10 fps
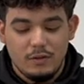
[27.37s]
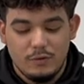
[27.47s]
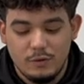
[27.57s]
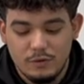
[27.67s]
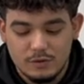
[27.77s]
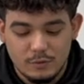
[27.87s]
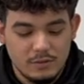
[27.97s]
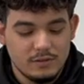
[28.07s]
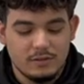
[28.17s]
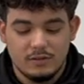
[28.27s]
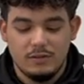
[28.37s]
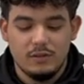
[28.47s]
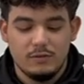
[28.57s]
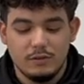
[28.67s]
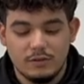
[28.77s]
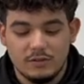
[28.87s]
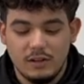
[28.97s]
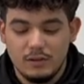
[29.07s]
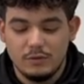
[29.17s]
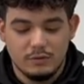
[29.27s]
First, we insert the first
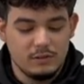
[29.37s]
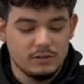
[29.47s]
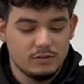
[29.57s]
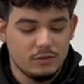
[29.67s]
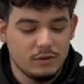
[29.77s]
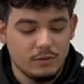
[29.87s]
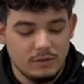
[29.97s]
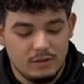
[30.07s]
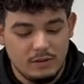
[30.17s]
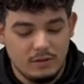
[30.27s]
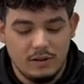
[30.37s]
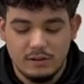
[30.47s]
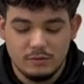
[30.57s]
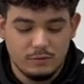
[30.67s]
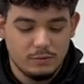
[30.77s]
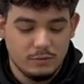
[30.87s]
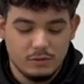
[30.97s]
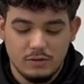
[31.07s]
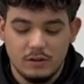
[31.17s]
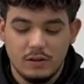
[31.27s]
half of the straw in the glass of
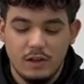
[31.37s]
water,